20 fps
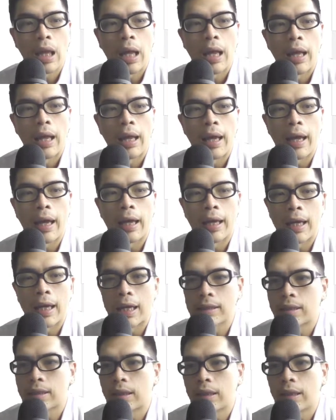And
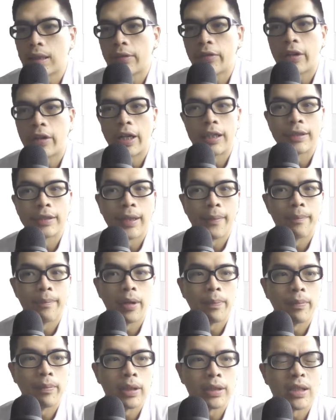lastly, for exam
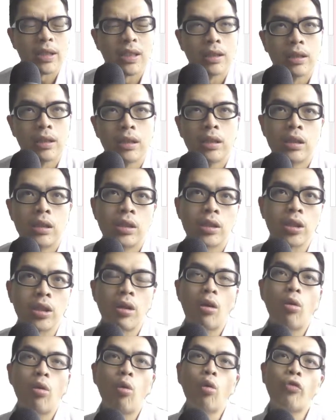purpose.
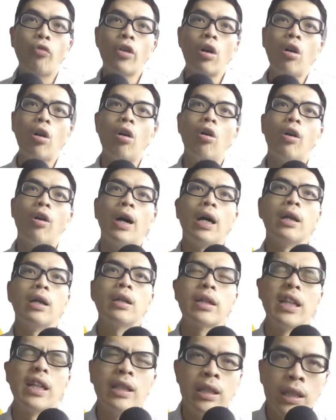So overall,
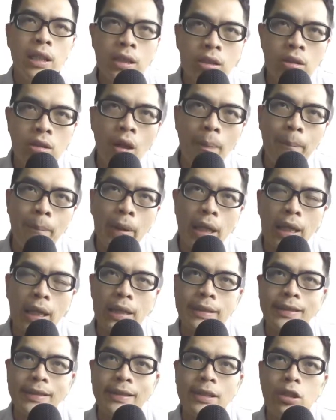this topic
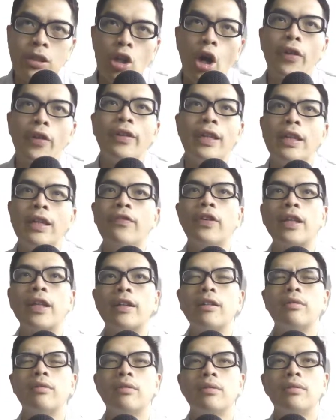is not
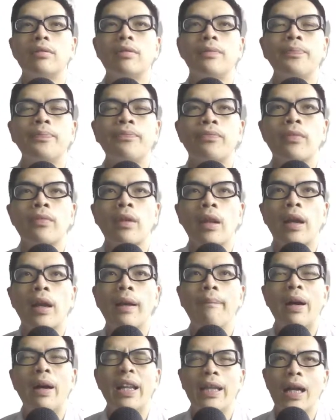difficult.
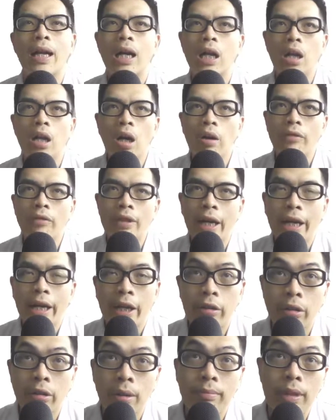But there are a lot of
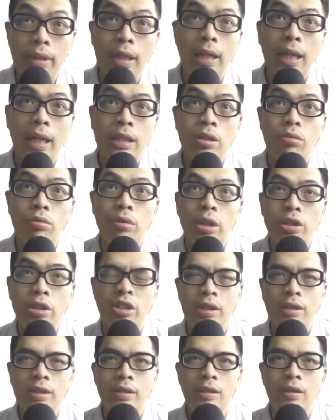diagram
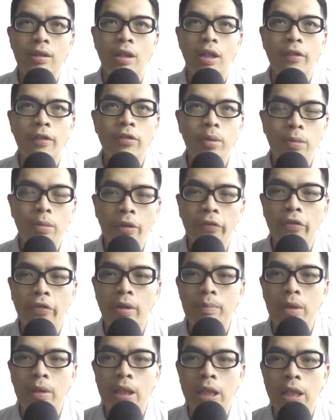illustrations. You have to be
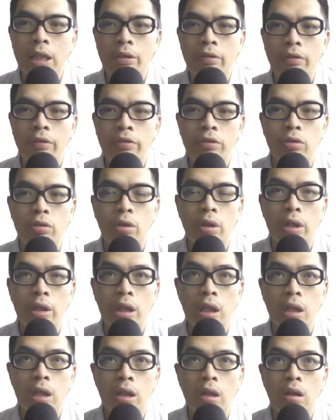familiar with drawing.
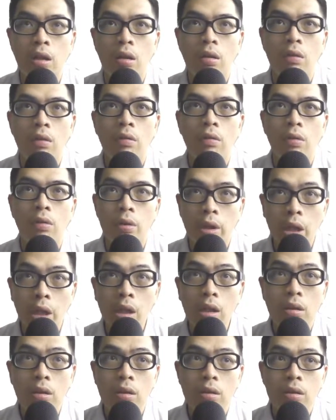Okay?
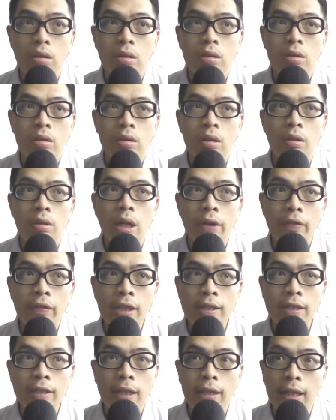So having
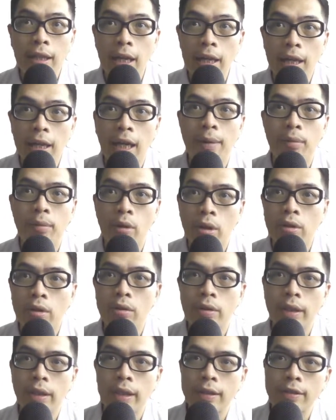said that, I'm going to
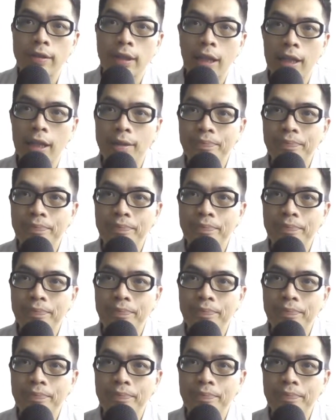kickstart.